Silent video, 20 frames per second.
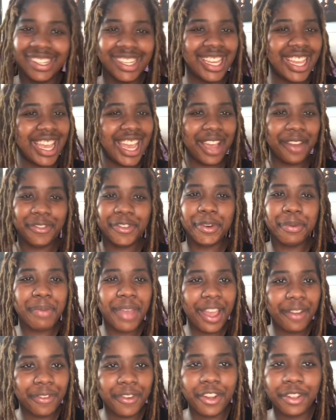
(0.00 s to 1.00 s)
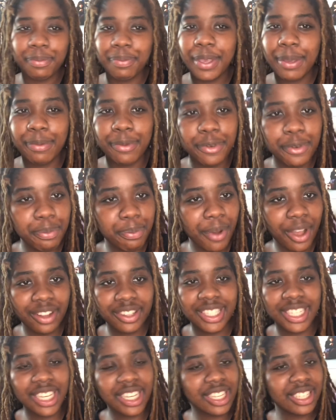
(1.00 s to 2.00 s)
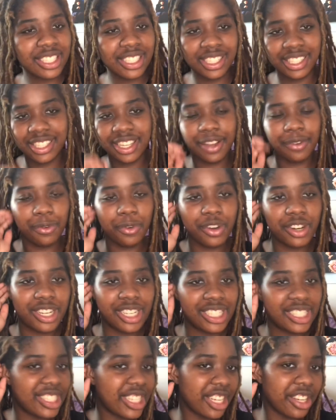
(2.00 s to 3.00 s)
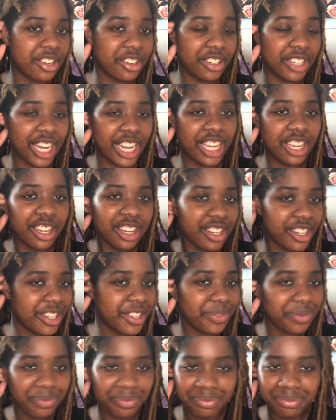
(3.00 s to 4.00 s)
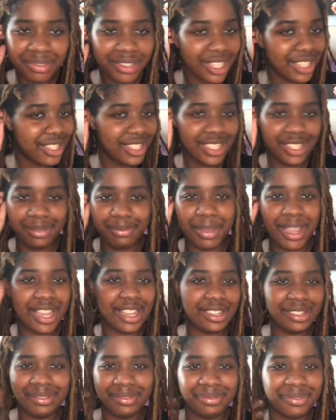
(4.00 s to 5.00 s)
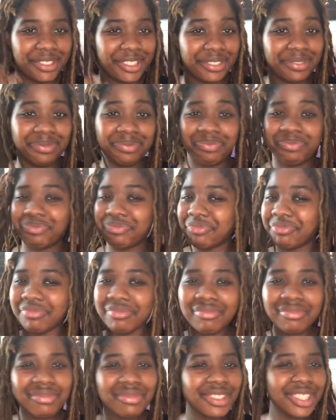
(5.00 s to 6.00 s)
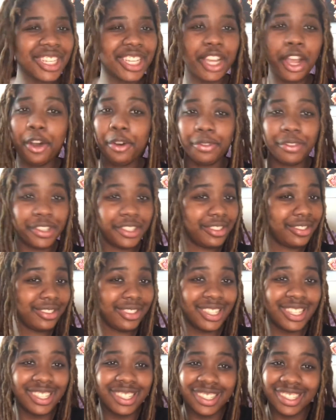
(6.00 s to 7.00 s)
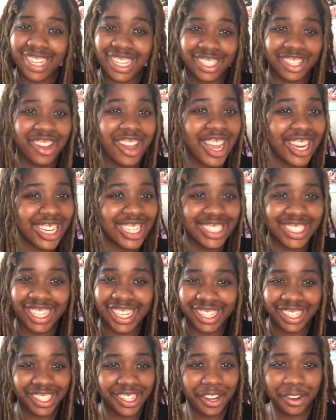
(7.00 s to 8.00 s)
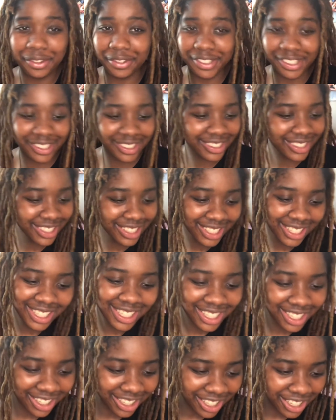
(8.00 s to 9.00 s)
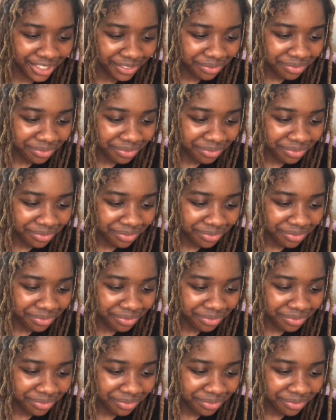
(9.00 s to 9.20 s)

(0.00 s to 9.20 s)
I feel bad for all the people who bought tickets and stuff, wanting to see her and they couldn't. Man, COVID. That's all I can say. COVID. All right.